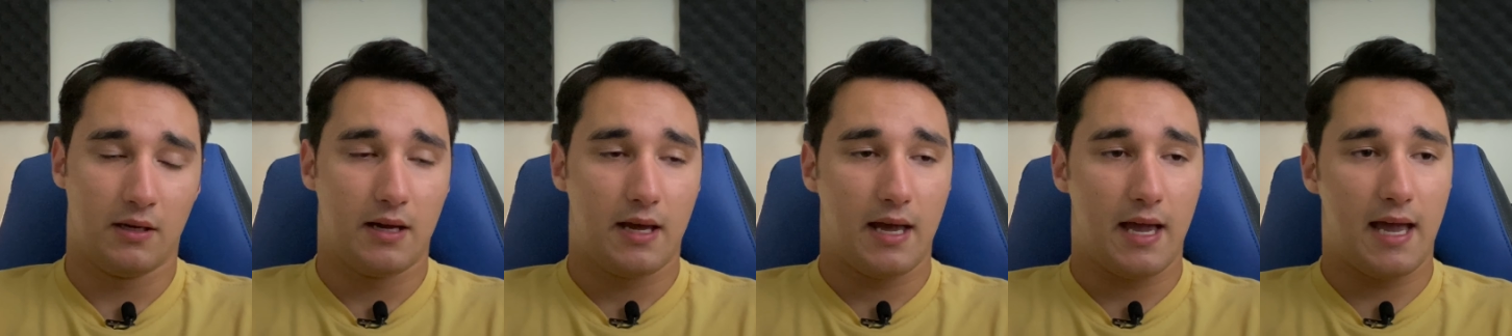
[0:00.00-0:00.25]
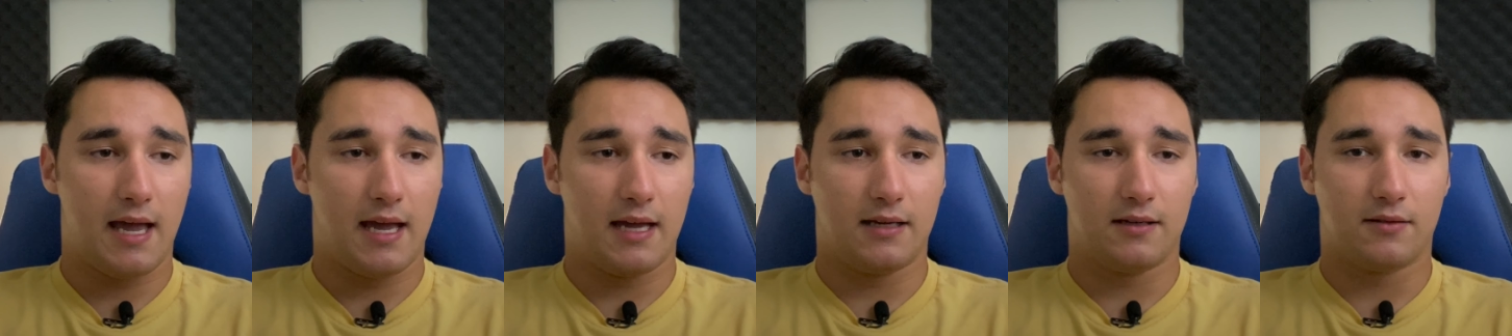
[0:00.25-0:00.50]

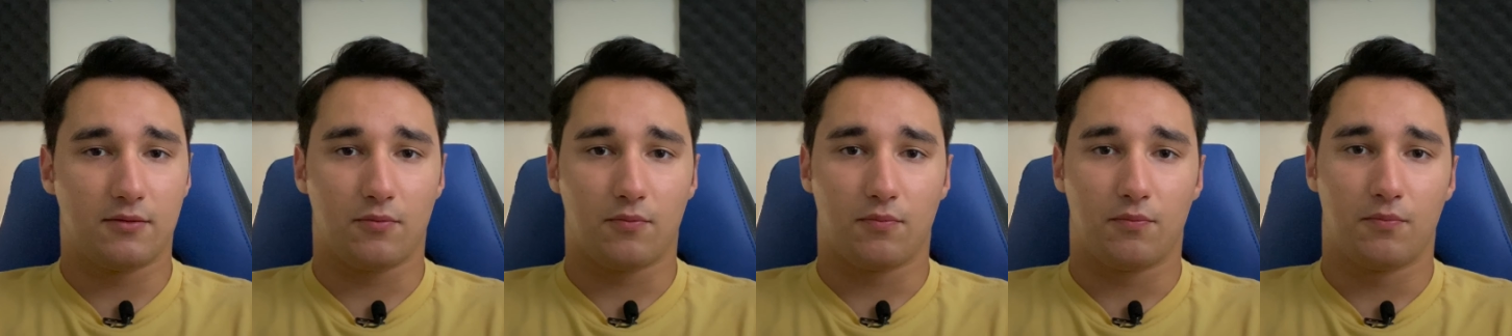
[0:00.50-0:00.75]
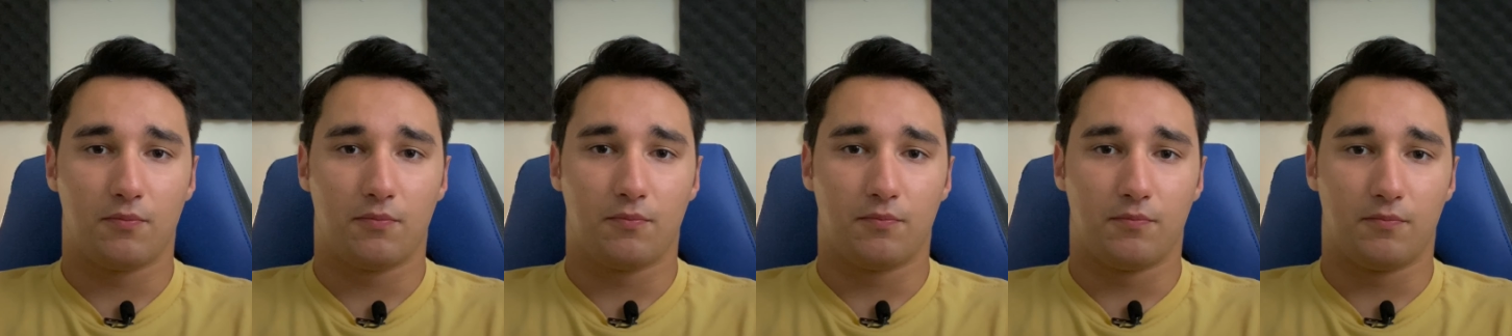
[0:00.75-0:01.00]
And
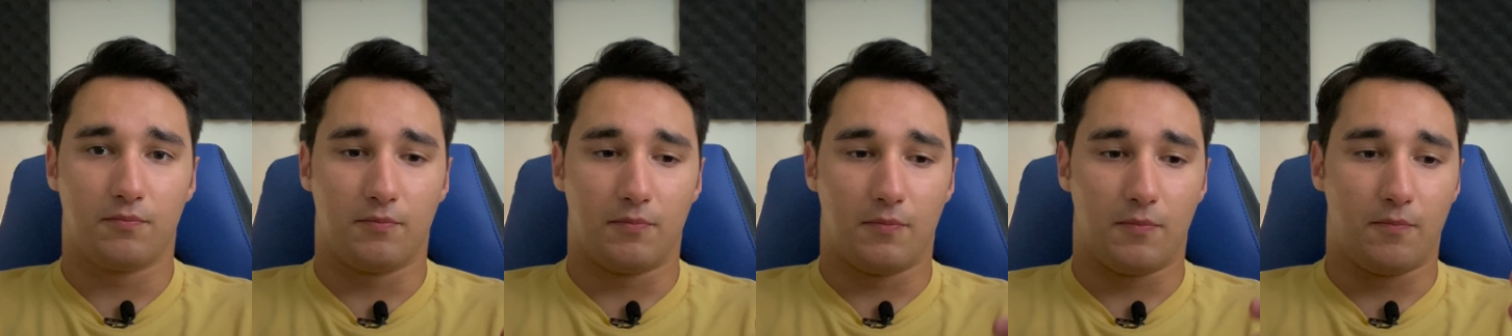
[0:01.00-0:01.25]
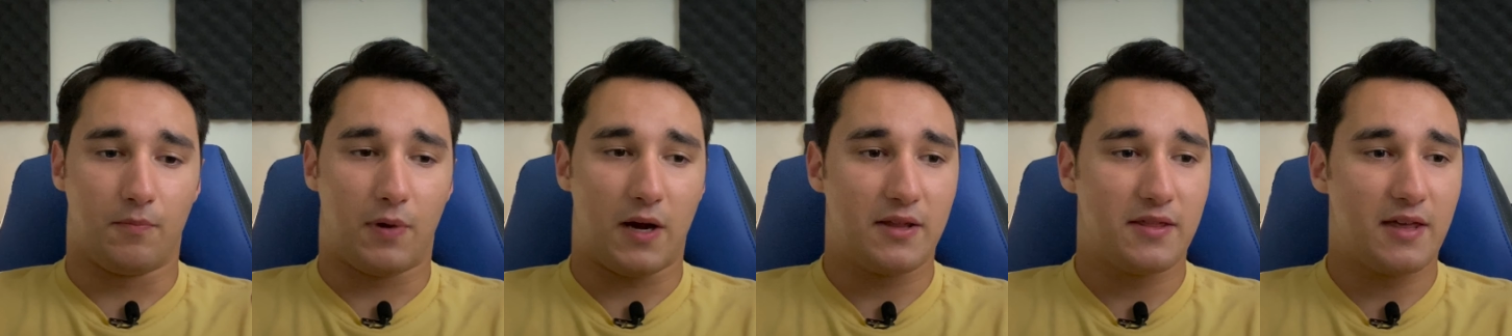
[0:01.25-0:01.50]

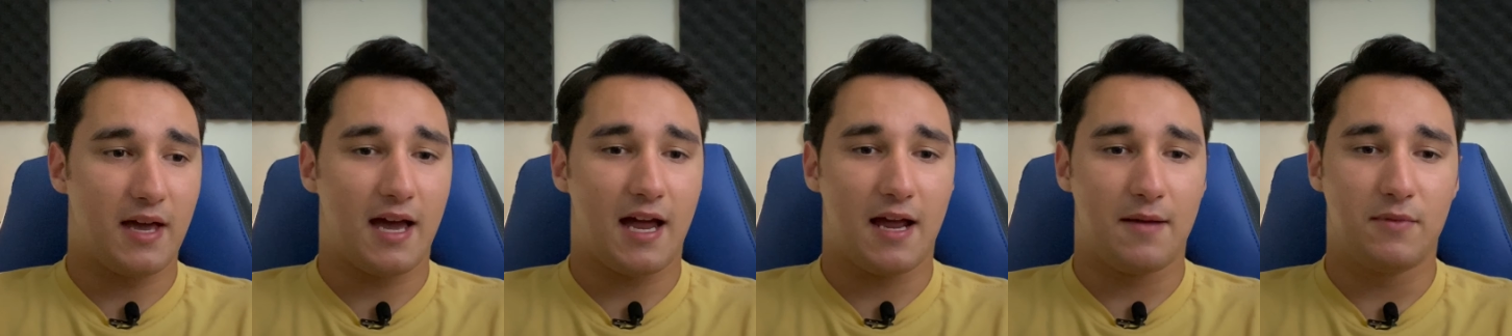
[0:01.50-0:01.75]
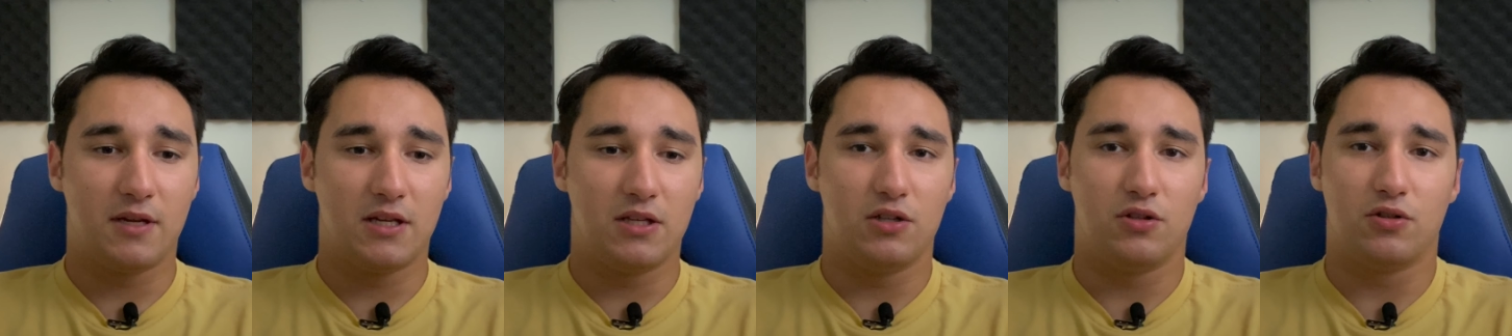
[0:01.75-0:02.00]
by that I
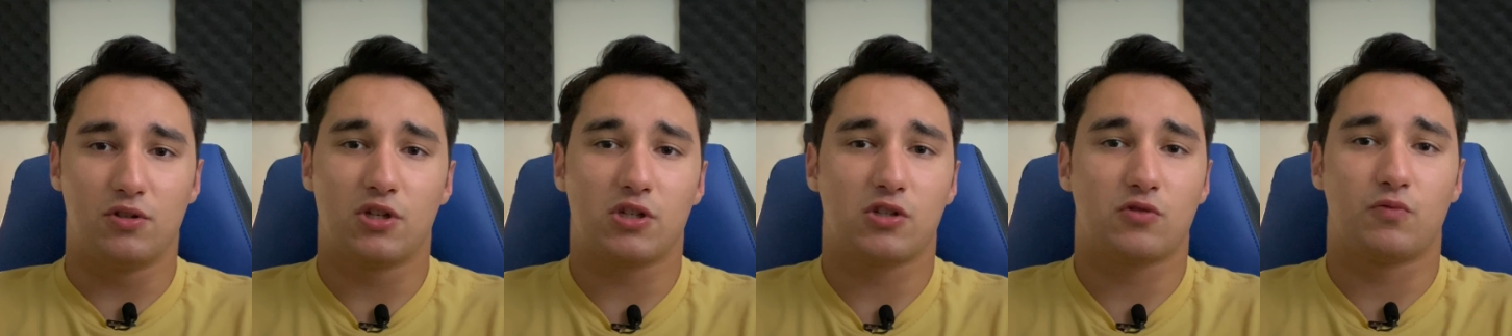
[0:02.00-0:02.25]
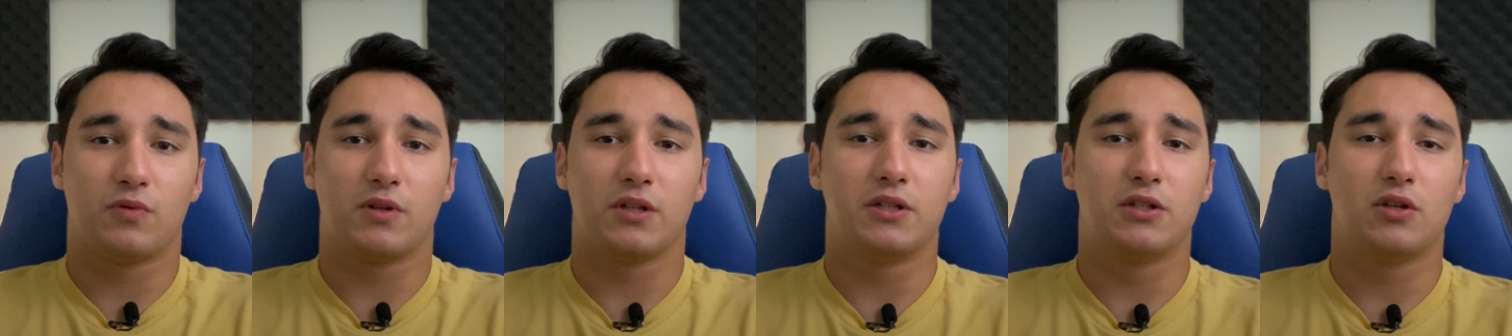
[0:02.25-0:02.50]
mean you just
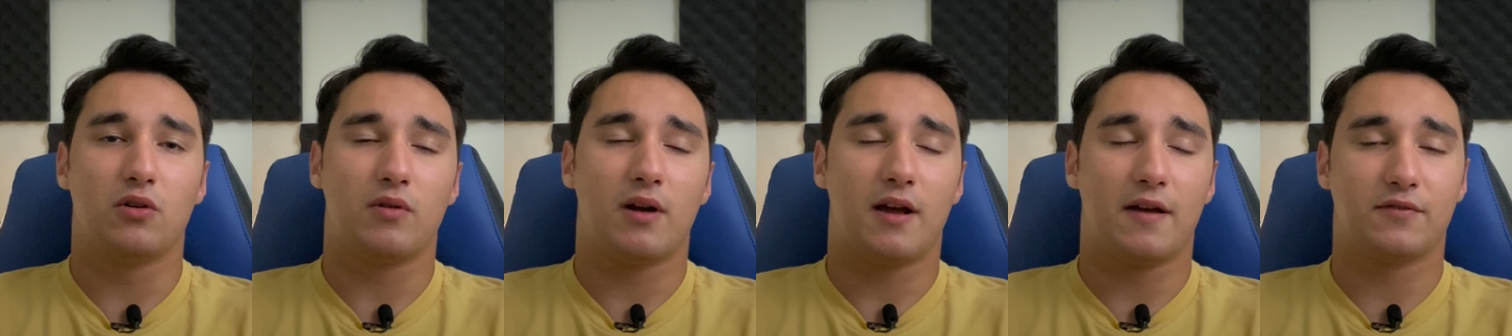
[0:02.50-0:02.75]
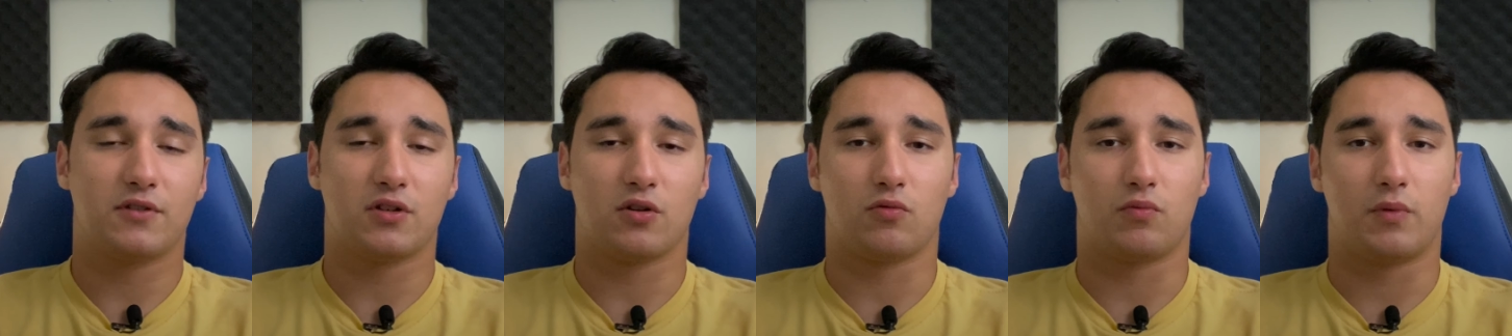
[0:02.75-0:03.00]
really don't
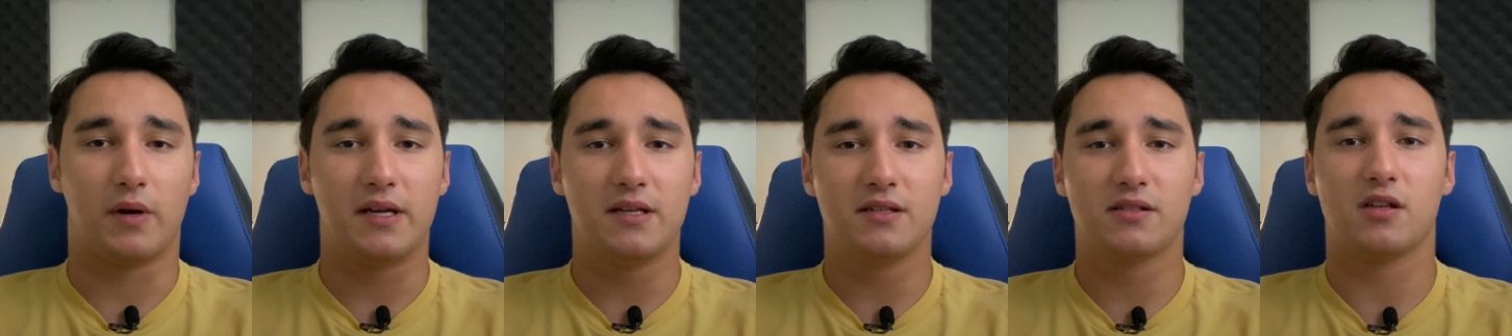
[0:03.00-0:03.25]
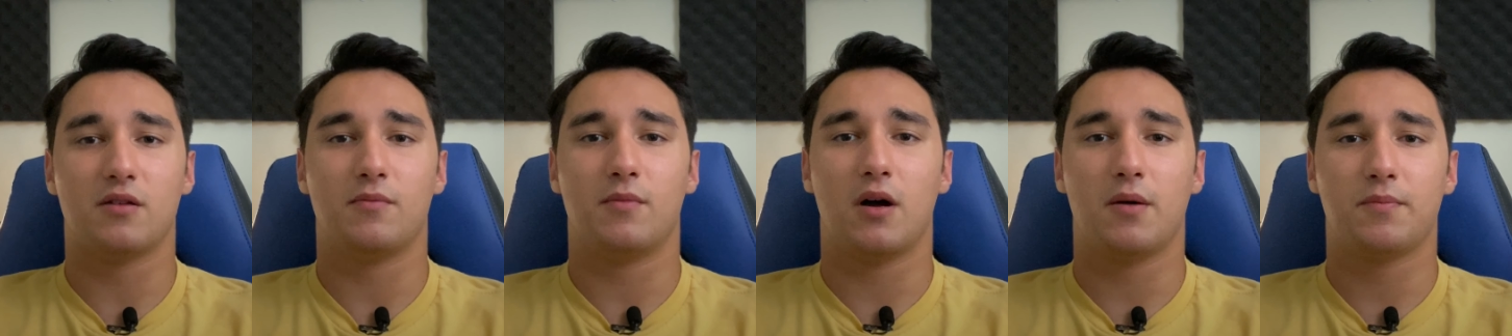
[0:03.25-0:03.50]
have to raise
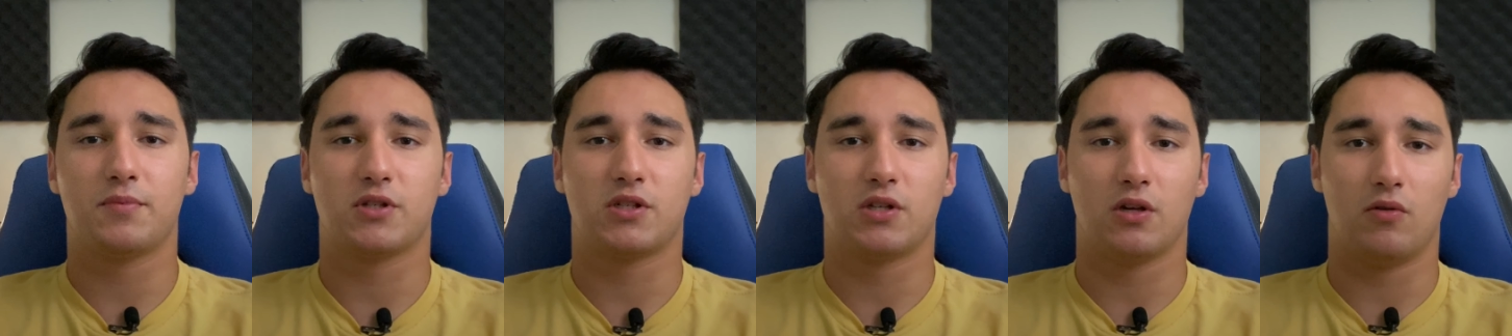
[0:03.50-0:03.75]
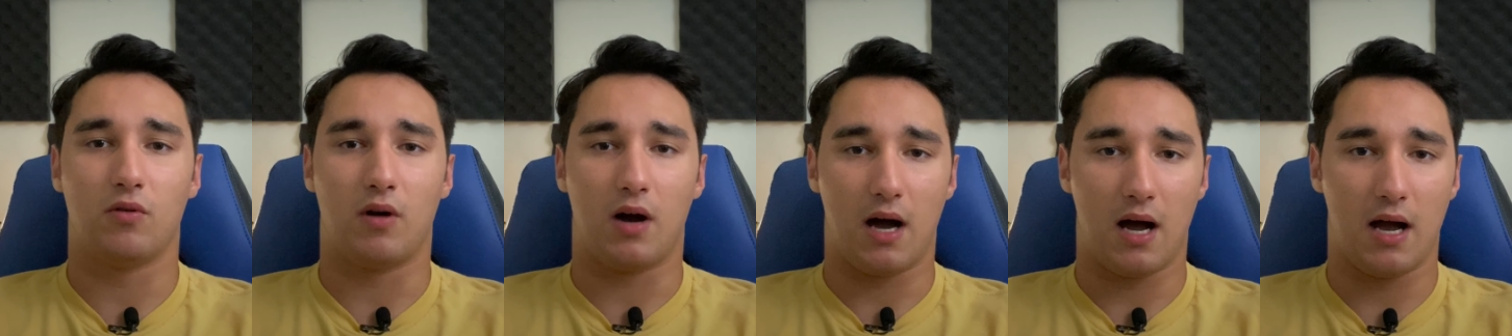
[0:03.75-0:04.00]
them up
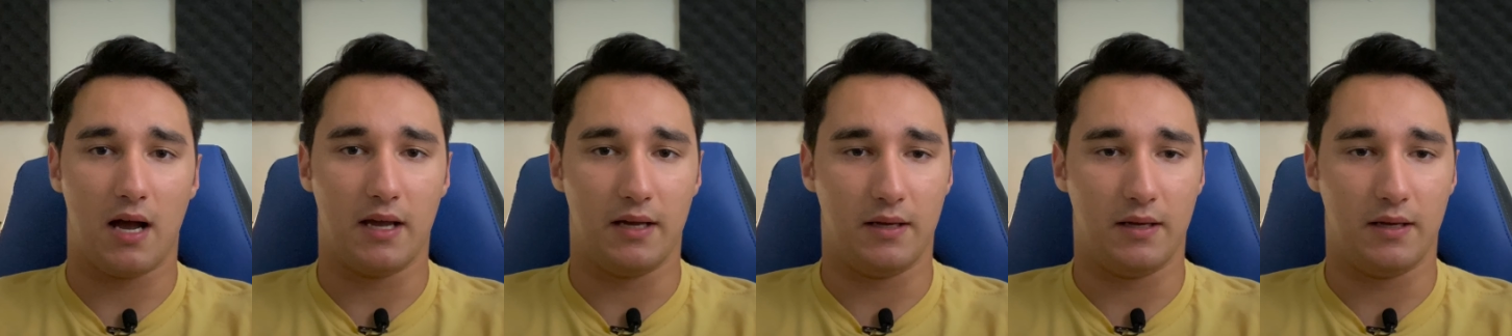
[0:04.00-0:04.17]
so high,